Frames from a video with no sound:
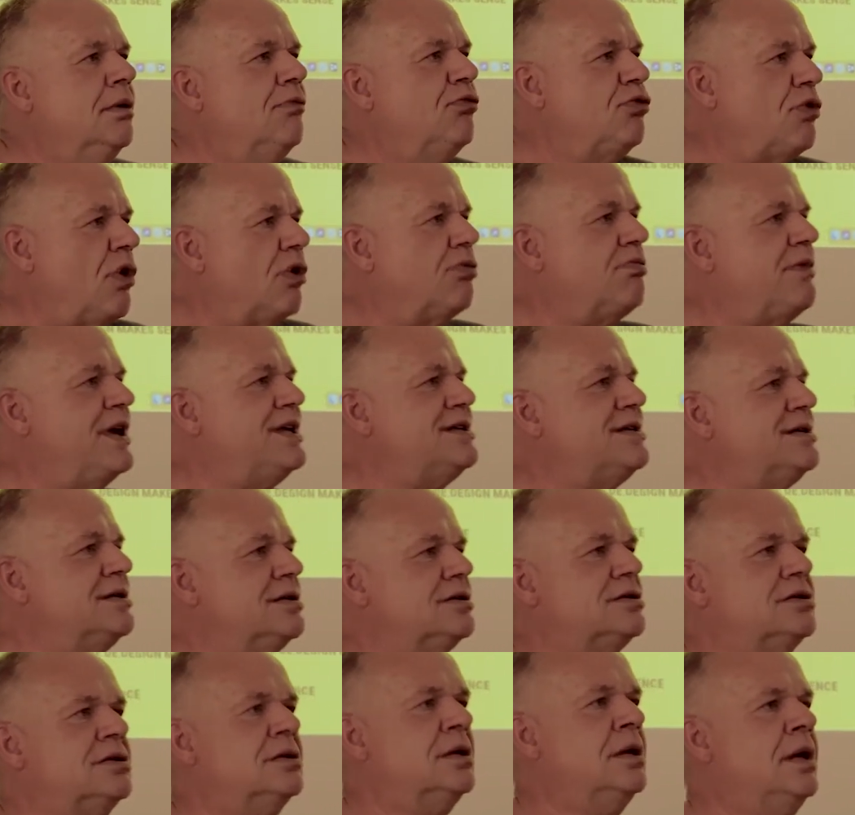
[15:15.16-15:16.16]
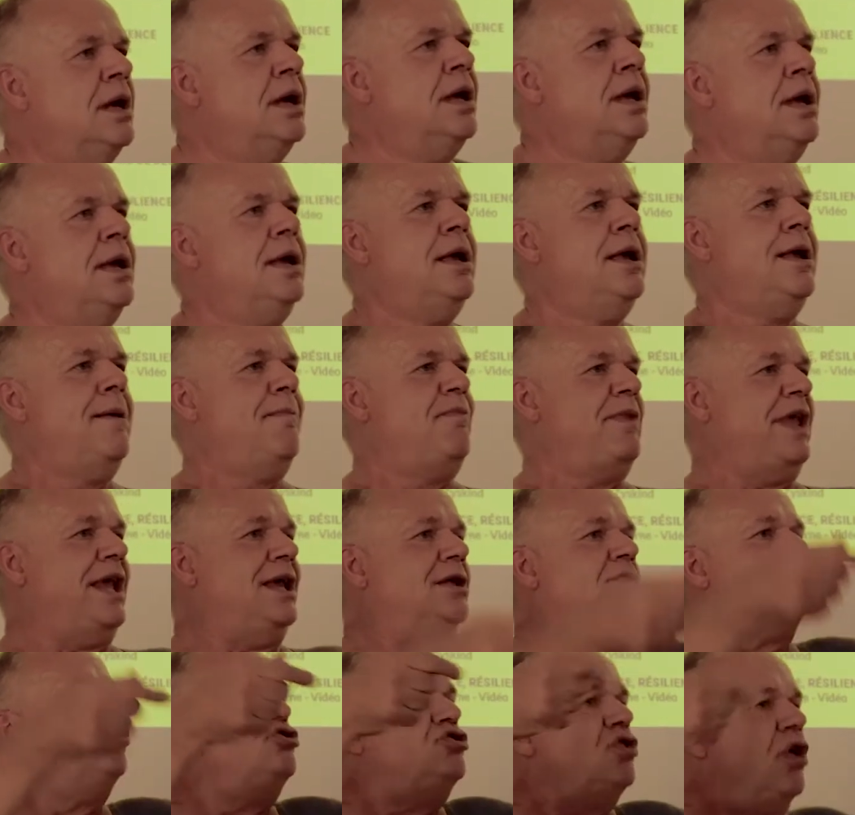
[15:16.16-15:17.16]
Wrong message.
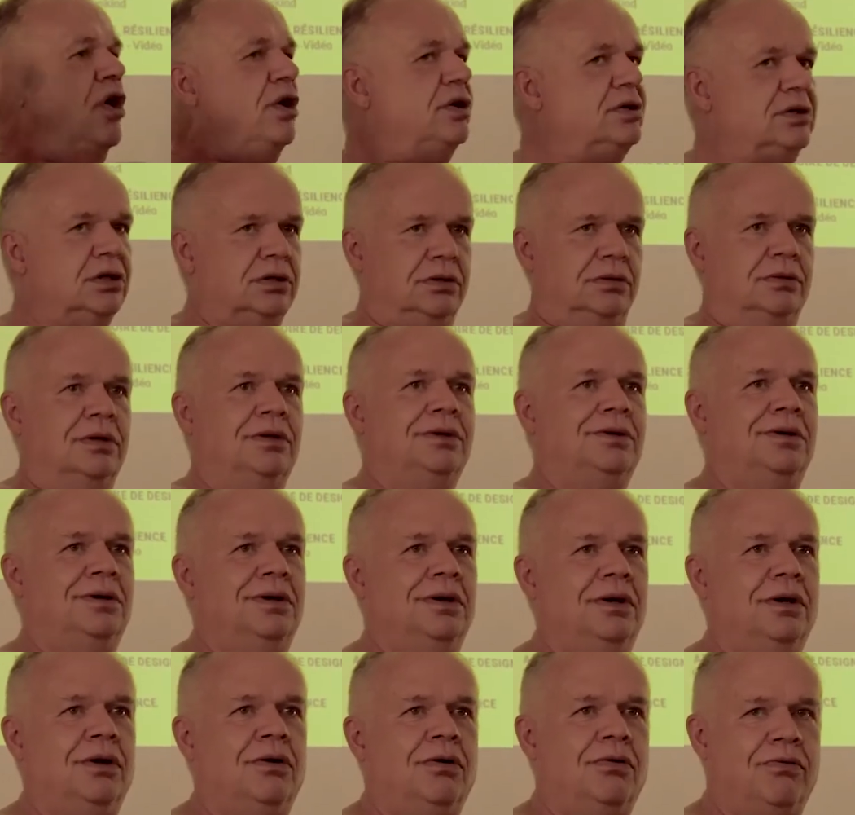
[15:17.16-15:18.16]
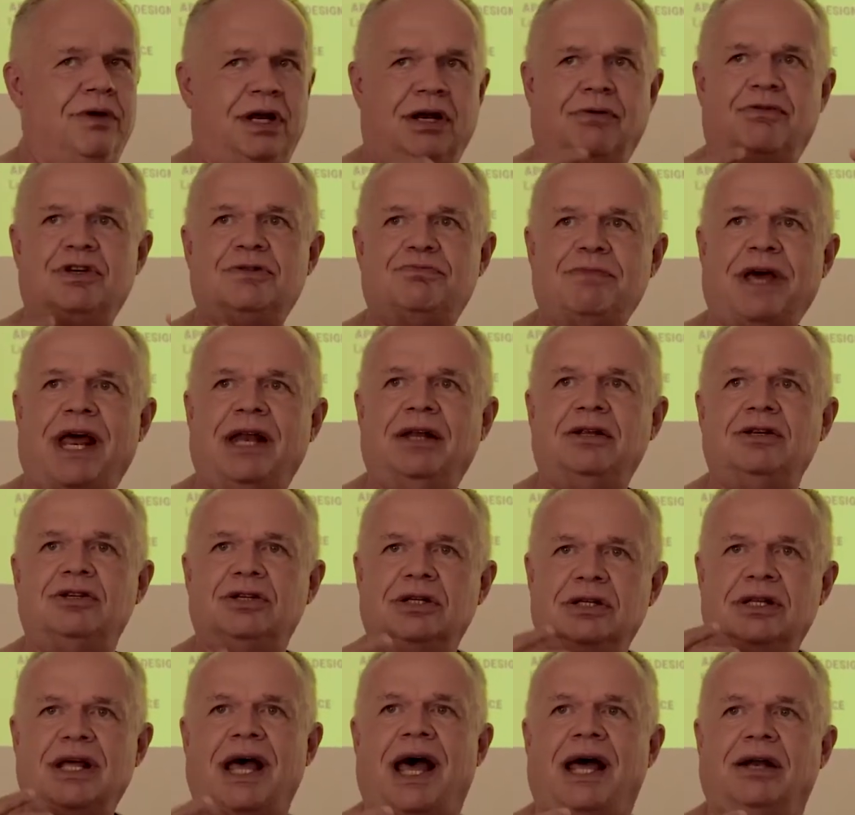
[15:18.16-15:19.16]
In Jordan, when I was
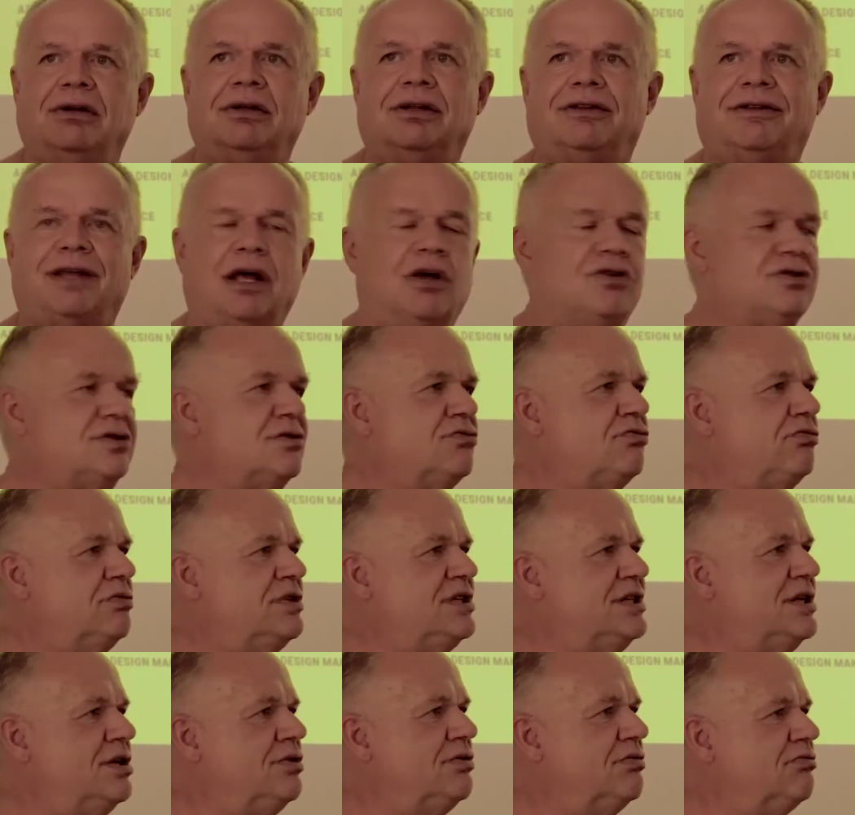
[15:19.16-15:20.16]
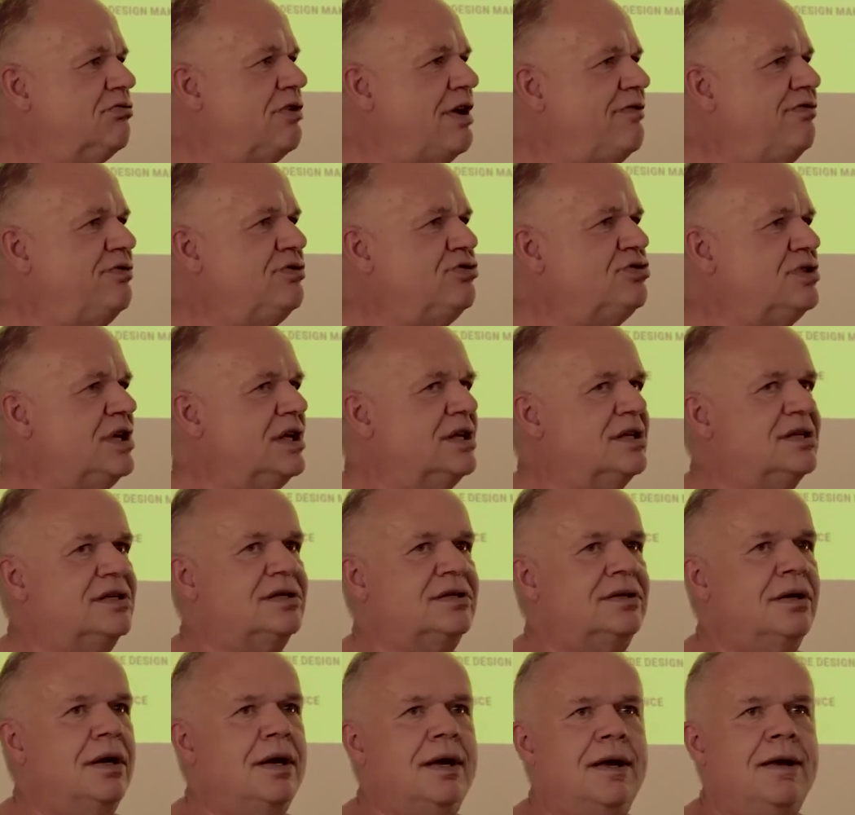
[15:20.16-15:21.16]
managing the 100,000 Syrian
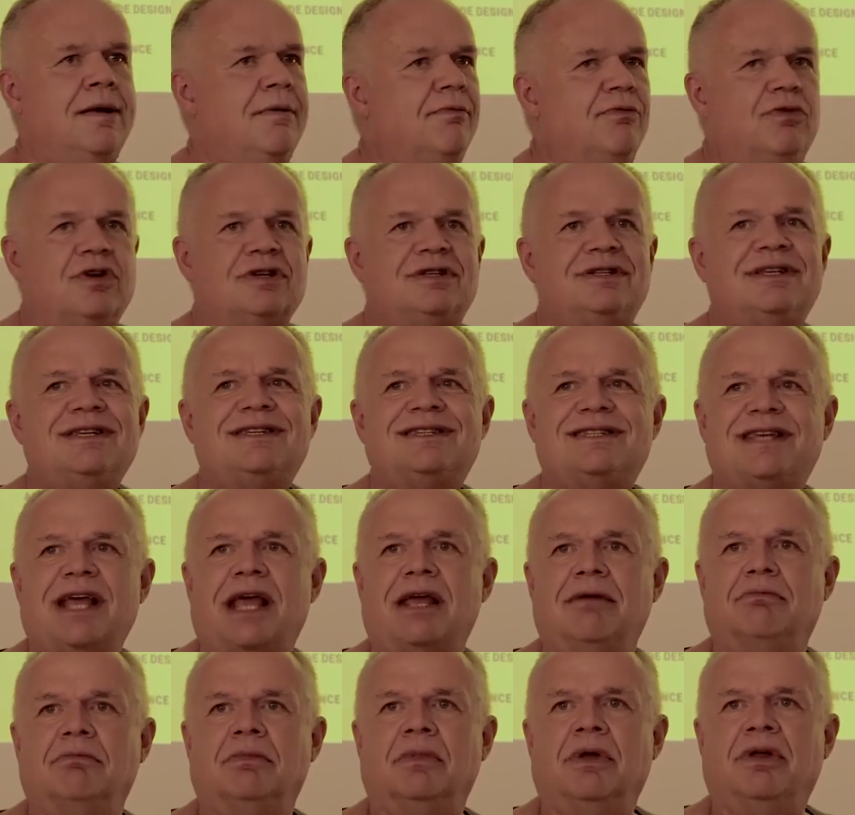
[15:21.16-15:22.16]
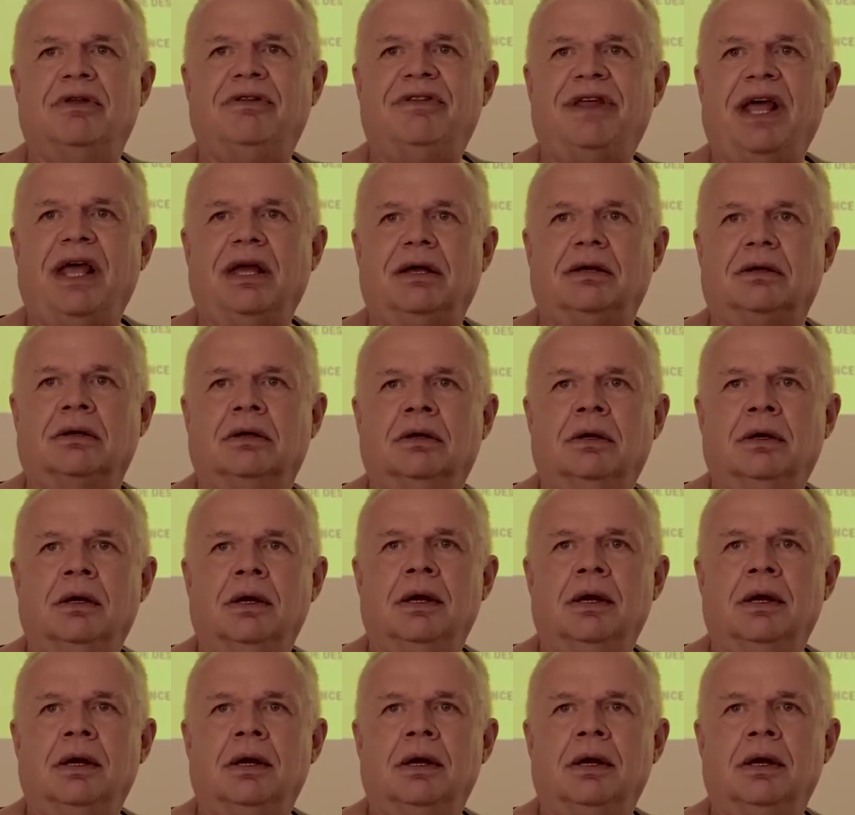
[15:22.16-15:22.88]
refugees, was the same thing.